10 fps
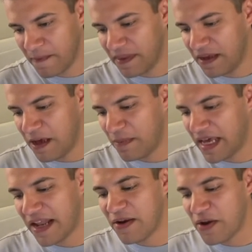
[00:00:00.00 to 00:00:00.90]
um, but I
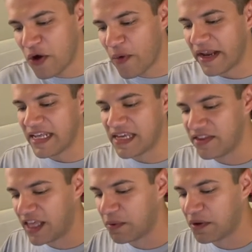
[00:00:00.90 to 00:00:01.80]
had no idea that
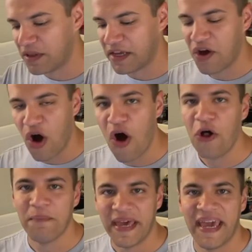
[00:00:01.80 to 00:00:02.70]
they were, like, all
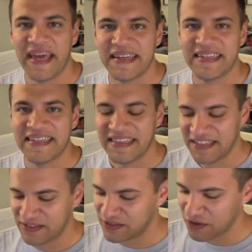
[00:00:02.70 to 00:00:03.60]
panned this
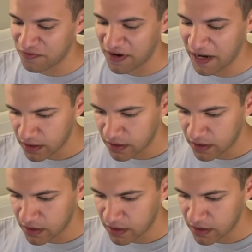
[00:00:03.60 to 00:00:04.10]
is so funny.